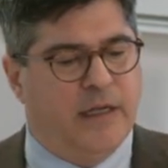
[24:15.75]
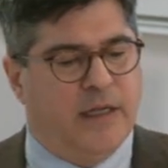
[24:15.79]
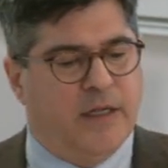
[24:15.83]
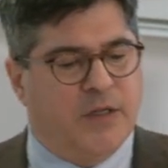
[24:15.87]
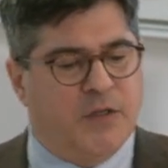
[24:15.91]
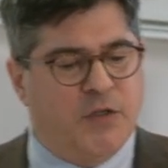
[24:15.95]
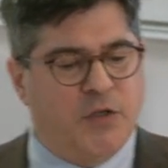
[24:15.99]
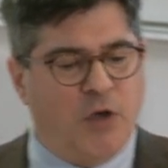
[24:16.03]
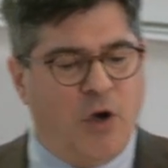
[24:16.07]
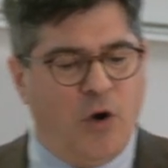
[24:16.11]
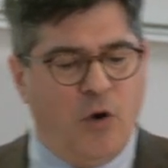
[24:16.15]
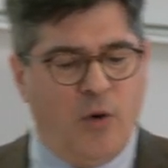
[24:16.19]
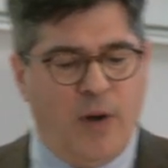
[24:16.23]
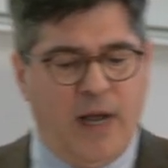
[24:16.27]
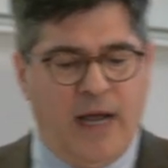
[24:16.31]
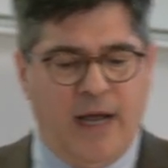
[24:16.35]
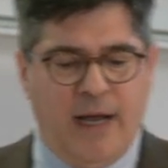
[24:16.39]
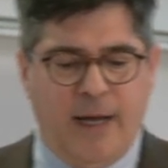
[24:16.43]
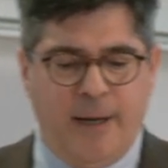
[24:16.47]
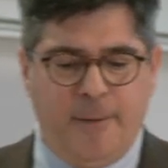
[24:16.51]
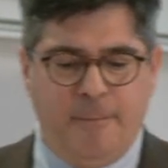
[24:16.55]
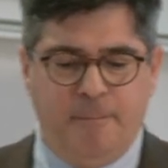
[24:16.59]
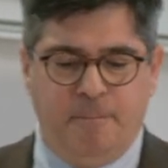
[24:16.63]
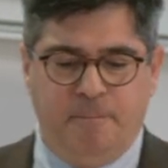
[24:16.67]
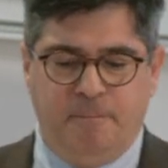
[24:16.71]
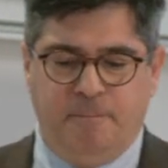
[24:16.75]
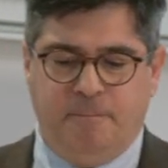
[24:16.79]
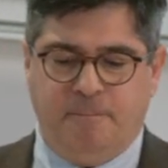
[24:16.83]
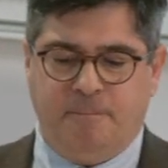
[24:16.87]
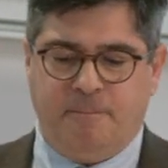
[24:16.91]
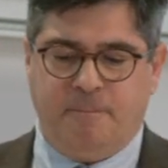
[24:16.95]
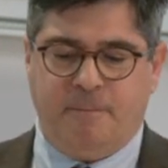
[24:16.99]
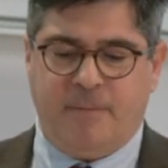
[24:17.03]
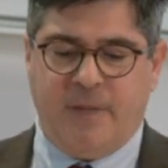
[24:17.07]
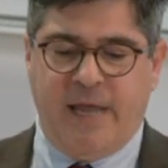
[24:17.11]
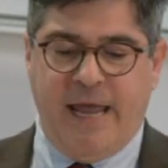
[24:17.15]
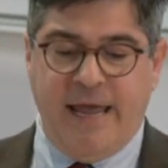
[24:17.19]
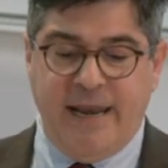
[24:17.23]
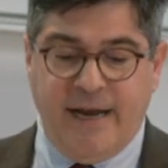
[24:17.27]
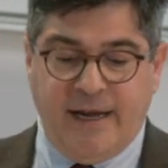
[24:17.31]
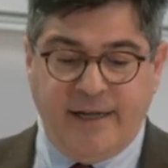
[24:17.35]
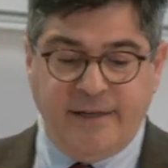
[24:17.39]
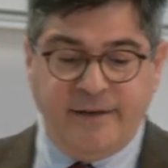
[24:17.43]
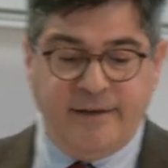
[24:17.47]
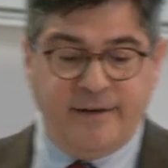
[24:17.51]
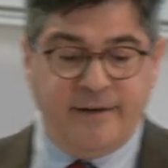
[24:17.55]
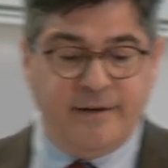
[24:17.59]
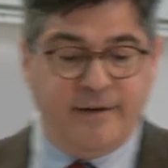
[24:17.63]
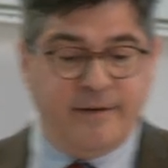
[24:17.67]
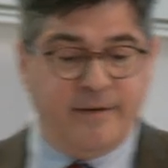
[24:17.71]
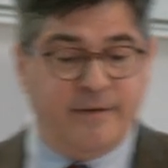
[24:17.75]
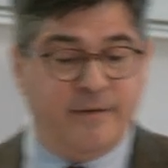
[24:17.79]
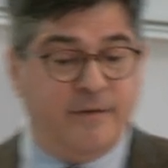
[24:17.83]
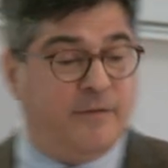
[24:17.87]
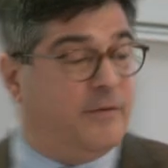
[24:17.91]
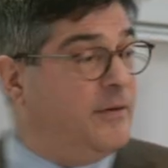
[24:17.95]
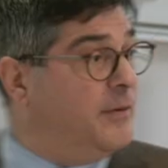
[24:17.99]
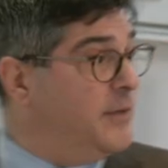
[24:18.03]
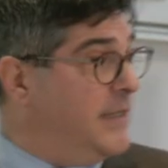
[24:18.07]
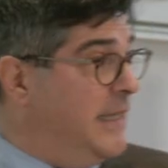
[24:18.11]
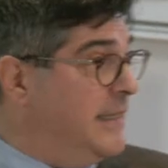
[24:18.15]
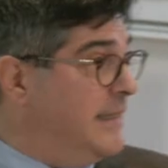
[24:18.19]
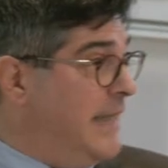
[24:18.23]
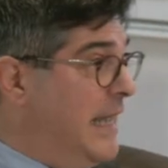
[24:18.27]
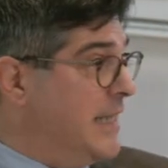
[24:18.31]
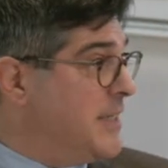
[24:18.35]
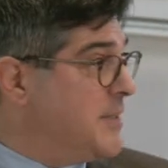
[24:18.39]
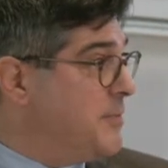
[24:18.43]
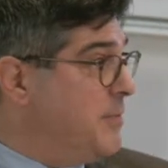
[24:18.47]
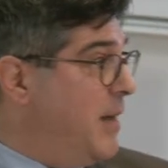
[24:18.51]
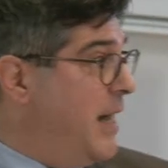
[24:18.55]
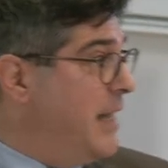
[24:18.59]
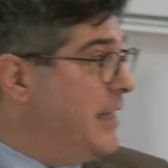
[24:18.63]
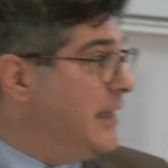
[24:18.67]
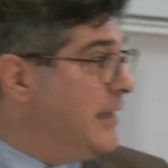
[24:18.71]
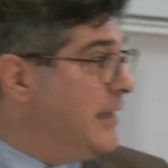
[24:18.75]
So um, another, that, that's my